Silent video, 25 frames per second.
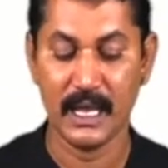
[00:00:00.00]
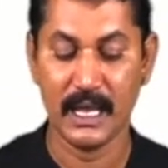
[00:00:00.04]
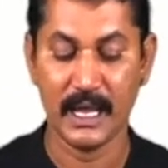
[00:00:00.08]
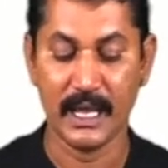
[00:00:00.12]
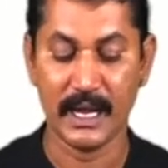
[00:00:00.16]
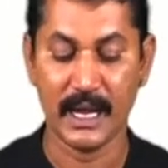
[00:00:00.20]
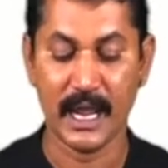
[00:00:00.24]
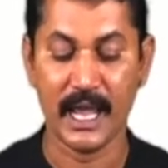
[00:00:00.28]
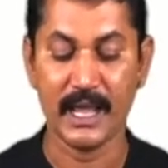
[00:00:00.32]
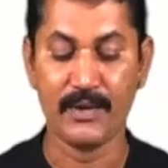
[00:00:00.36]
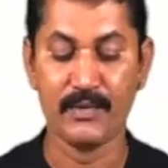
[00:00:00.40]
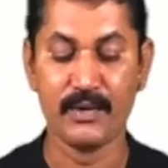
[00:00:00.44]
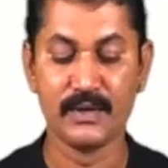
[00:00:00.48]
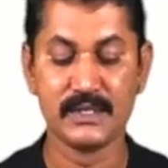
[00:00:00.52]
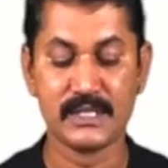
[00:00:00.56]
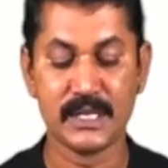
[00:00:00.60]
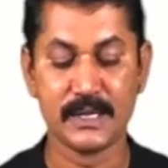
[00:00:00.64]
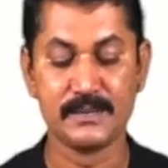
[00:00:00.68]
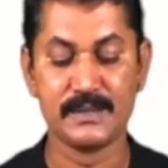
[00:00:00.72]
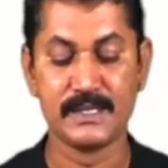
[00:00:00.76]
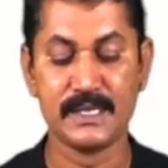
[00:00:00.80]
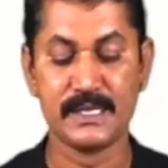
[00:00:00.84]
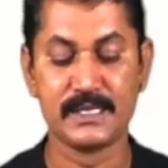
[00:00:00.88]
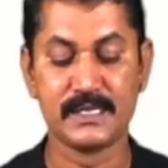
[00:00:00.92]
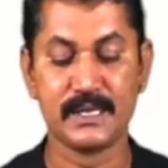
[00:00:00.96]
An IO
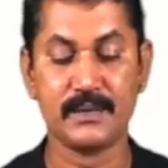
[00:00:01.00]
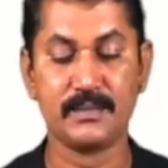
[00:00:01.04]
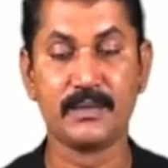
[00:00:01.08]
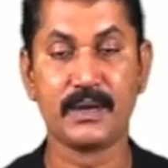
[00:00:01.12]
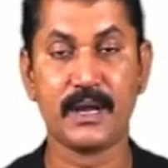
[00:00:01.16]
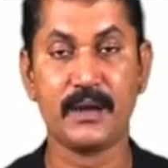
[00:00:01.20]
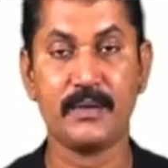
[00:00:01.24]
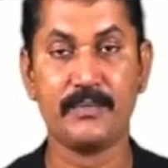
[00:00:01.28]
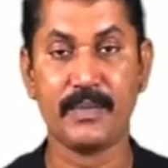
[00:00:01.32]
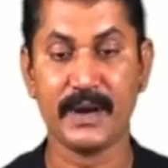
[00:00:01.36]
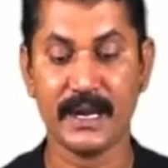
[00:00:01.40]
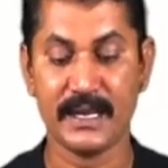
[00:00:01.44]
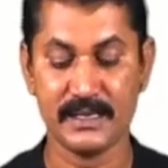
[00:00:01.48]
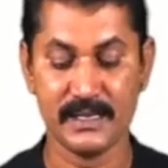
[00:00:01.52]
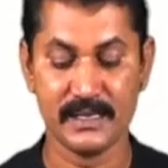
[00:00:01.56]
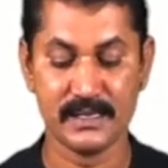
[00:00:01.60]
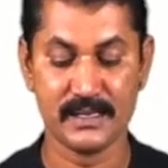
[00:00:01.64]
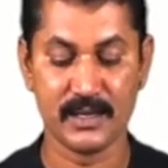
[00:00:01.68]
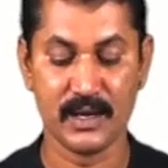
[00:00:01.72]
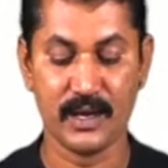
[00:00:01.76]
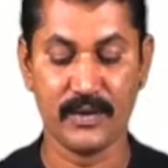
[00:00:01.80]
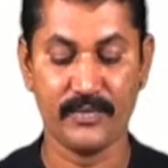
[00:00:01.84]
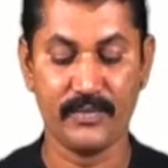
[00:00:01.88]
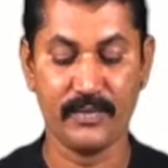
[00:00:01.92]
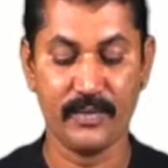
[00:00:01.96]
subsystem
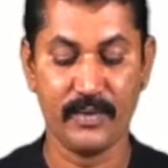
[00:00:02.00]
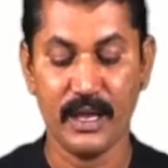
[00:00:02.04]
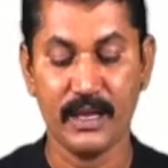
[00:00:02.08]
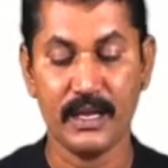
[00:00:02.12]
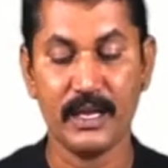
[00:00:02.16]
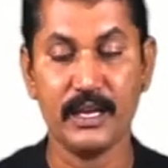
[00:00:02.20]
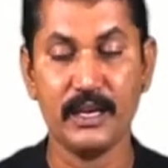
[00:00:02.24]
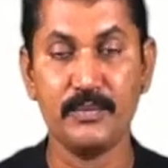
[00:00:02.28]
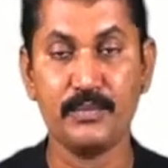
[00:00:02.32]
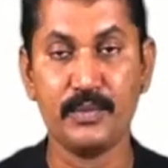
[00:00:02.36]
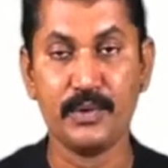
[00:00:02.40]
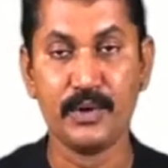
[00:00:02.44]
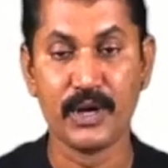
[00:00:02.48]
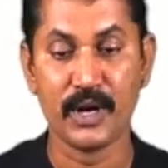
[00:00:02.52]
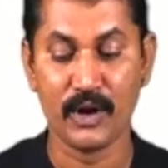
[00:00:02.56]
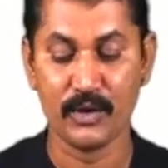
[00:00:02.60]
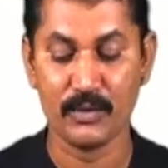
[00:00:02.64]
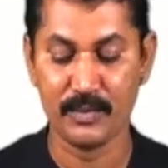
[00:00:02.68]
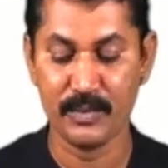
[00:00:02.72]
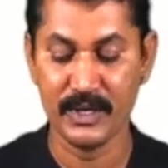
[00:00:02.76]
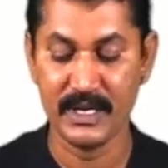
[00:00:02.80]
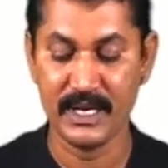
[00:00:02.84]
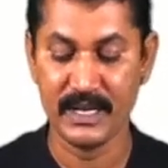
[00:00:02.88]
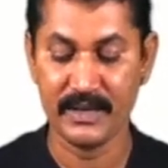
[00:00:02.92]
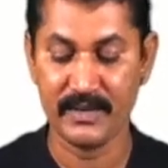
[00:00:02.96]
comprises of input
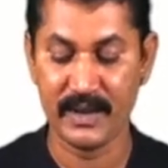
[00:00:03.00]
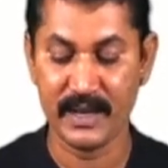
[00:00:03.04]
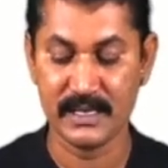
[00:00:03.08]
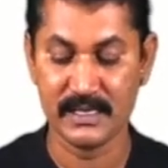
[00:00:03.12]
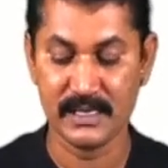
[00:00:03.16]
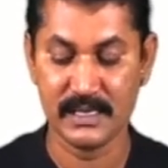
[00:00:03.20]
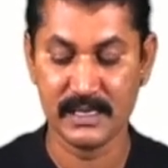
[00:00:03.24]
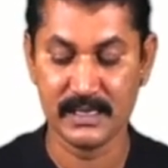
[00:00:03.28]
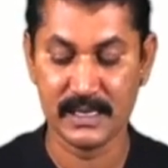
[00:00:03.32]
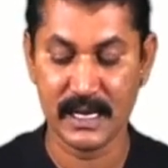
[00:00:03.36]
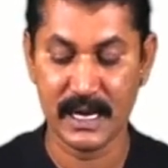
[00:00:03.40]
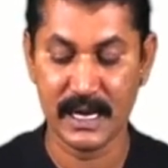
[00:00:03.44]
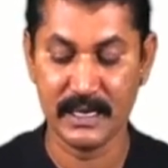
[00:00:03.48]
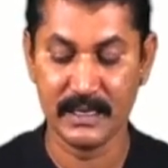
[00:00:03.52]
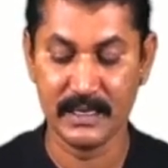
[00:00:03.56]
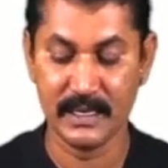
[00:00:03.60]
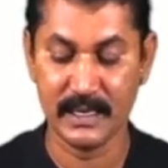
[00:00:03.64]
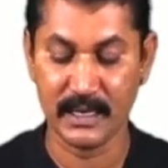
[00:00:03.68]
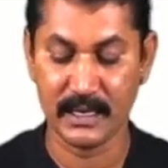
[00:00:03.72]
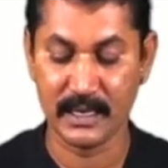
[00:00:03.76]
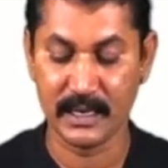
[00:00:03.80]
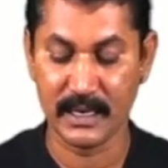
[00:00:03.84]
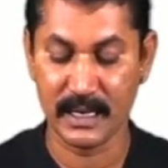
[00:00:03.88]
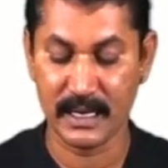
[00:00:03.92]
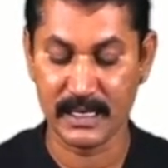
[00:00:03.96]
output devices and
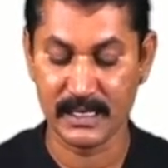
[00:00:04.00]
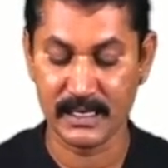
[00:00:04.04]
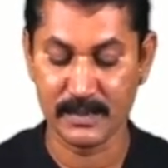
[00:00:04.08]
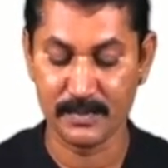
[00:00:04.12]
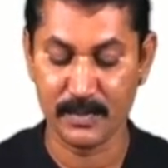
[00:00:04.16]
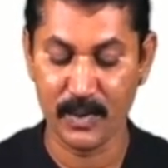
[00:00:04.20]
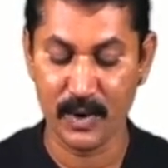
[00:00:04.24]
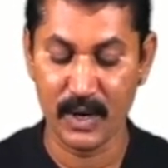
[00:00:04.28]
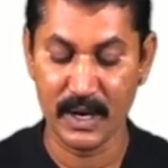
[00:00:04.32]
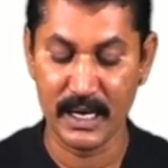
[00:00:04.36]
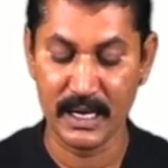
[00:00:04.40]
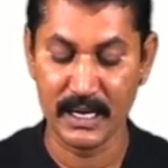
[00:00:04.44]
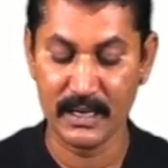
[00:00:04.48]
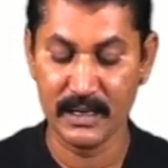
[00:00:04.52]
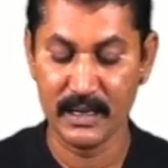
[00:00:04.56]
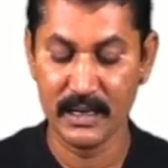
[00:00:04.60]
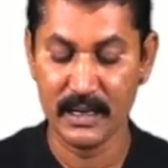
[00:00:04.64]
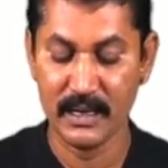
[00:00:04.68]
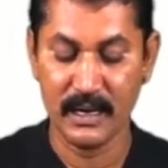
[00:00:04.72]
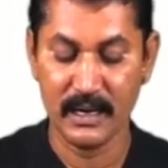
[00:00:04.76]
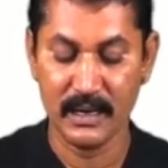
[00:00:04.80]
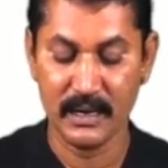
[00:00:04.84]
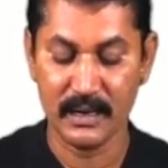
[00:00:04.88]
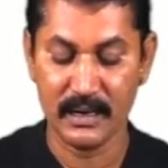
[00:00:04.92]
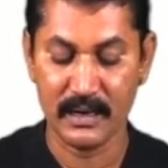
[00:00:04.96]
their corresponding
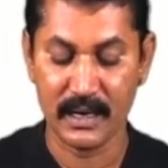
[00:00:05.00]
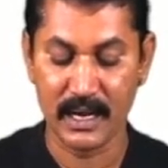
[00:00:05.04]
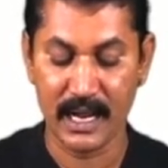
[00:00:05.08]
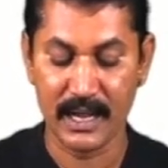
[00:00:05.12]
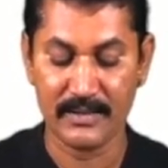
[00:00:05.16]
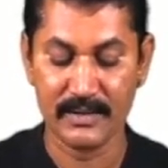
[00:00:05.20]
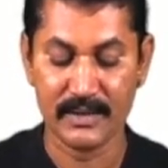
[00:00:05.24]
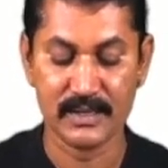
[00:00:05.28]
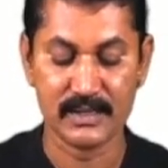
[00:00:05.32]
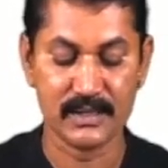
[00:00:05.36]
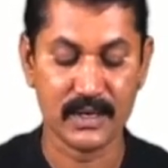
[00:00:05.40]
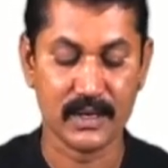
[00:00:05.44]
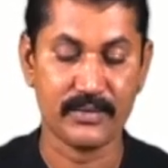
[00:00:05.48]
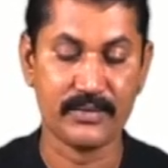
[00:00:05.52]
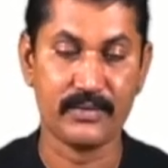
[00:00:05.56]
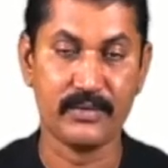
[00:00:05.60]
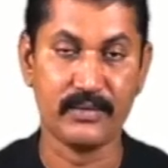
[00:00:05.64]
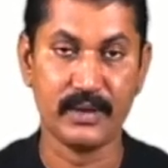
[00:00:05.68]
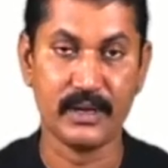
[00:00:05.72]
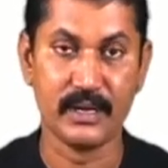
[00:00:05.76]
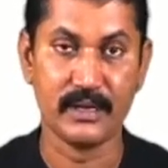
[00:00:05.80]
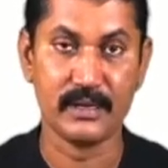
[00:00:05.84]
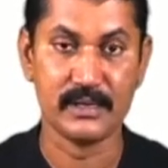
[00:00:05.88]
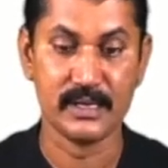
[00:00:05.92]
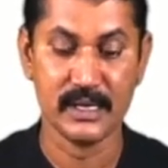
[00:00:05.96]
driver
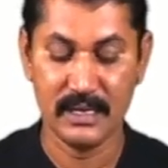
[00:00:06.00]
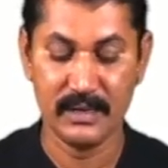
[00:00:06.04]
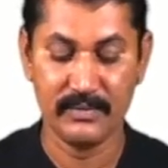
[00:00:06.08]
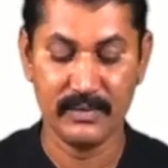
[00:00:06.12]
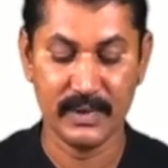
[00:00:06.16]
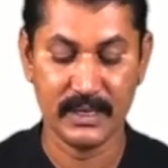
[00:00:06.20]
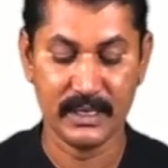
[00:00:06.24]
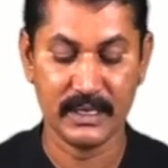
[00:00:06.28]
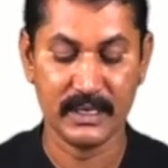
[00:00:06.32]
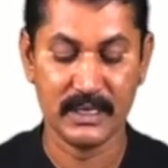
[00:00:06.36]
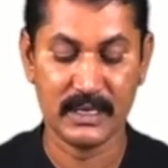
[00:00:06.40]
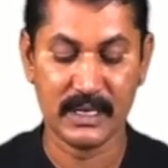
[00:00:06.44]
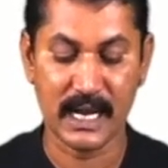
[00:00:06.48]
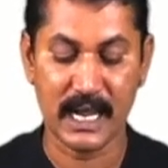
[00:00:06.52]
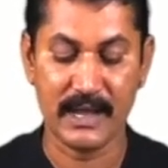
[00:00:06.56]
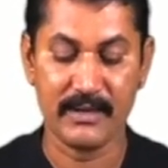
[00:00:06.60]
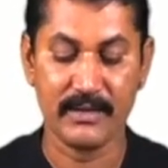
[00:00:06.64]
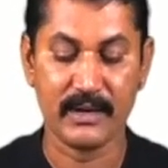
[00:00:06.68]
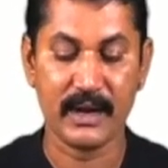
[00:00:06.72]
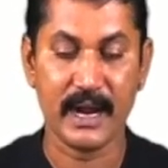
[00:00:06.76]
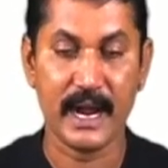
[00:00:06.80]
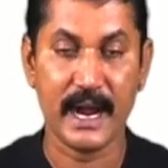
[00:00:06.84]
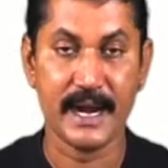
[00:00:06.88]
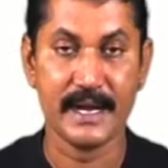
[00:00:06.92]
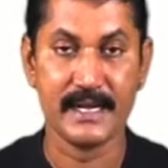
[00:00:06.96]
software, where the
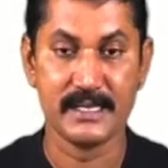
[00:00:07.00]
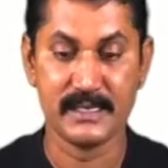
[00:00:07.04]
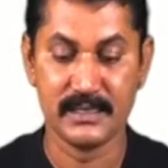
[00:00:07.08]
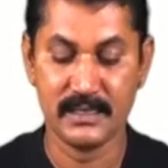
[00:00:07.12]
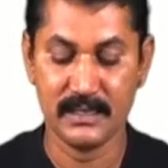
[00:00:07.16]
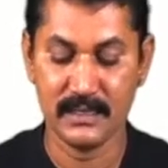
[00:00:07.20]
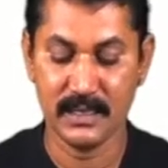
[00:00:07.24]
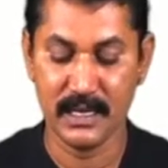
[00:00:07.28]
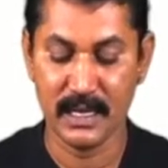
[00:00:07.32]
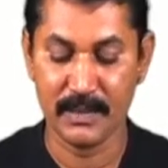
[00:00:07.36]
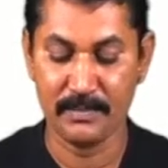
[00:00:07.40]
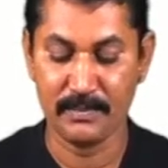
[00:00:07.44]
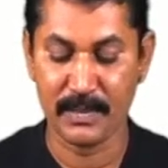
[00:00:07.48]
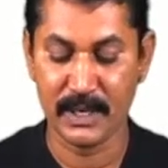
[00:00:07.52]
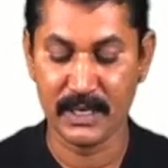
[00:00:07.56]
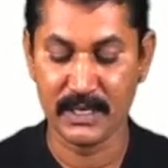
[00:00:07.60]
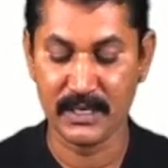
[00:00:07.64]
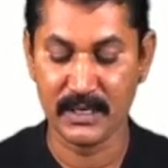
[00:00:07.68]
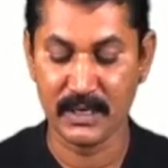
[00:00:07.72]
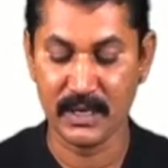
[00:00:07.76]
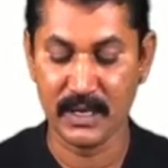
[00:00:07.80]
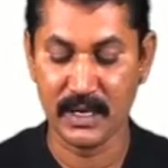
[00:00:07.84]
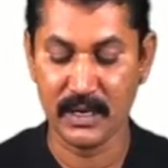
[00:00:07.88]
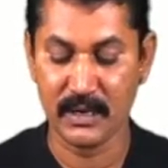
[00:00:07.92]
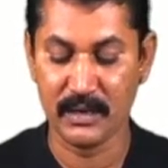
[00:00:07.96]
driver hides a
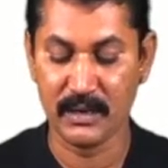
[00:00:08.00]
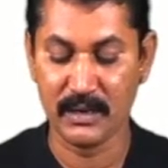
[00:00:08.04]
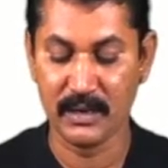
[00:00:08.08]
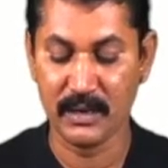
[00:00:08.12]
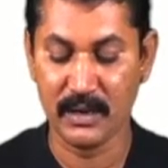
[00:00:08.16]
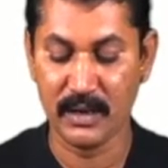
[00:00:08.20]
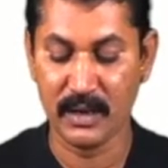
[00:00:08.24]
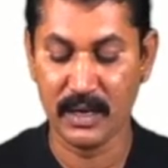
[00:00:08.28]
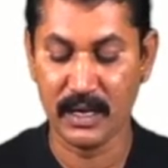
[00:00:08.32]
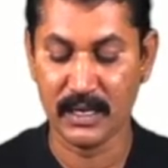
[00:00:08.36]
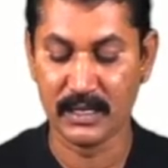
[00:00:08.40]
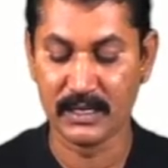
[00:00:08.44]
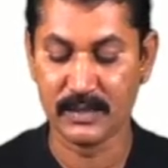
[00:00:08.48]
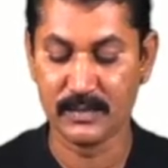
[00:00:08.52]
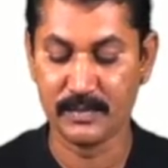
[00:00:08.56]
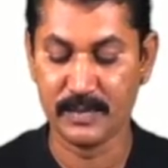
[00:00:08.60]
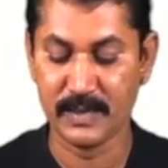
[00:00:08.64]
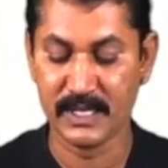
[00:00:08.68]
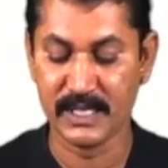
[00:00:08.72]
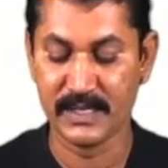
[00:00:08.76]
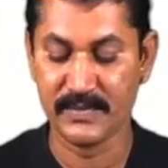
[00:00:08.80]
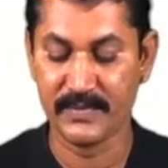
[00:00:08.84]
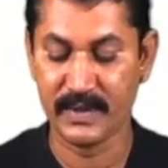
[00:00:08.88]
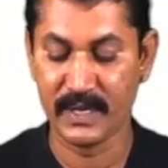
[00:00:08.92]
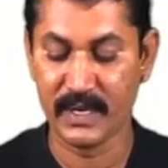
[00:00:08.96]
particular or
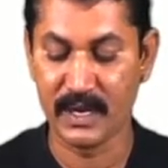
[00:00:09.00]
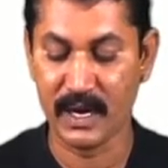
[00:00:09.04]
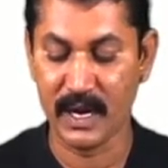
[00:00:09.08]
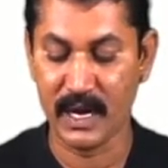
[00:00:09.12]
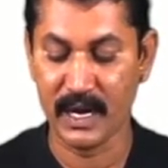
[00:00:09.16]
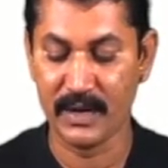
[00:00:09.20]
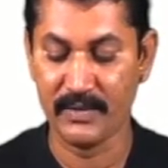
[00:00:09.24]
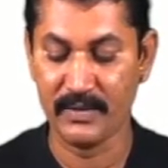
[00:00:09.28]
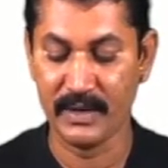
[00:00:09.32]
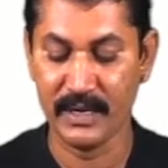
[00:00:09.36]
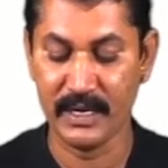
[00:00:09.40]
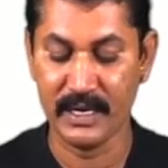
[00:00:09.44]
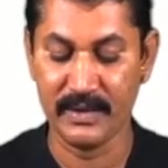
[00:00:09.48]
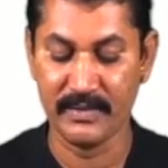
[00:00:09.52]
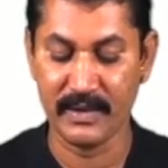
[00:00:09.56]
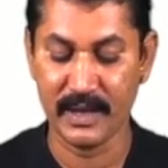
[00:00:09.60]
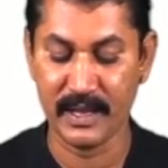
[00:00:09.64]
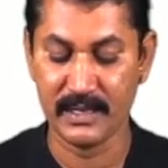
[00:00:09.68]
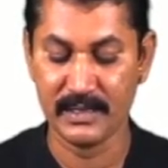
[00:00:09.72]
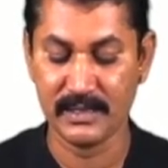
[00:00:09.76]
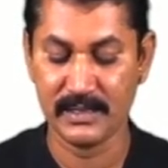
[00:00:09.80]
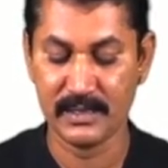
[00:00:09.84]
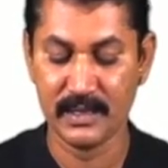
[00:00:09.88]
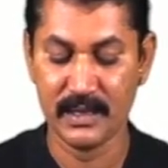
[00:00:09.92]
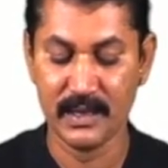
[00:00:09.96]
specific hardware
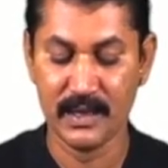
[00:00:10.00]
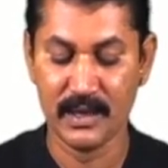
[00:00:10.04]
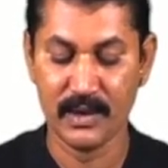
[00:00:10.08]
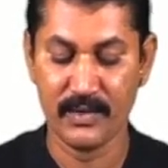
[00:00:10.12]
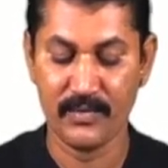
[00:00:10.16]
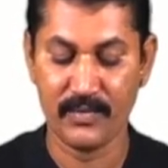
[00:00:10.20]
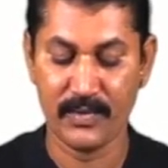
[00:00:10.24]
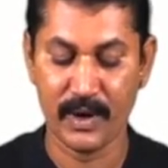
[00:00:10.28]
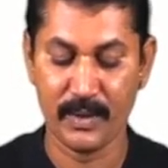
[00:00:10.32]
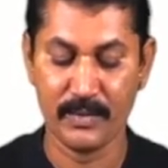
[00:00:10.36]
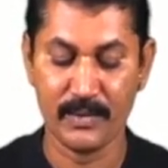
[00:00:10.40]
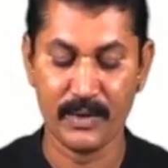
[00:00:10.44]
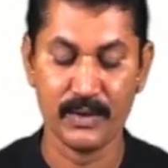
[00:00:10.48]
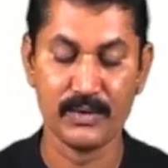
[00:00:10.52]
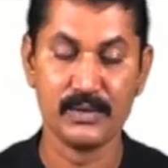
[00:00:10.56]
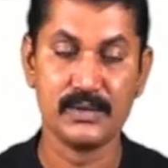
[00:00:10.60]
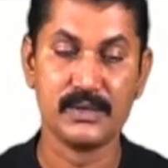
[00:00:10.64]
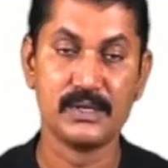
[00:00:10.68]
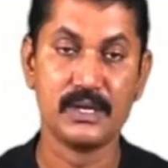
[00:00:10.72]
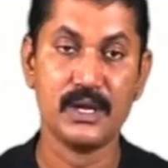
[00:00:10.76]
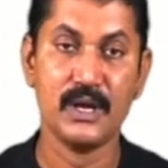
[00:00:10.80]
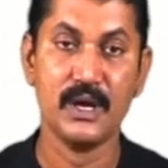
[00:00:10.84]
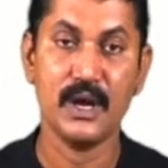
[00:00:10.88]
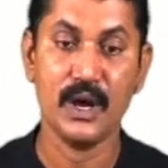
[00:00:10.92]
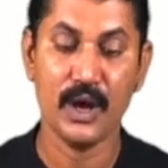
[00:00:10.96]
device from
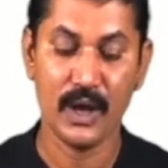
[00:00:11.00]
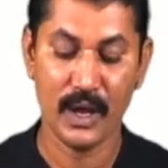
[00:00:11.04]
use.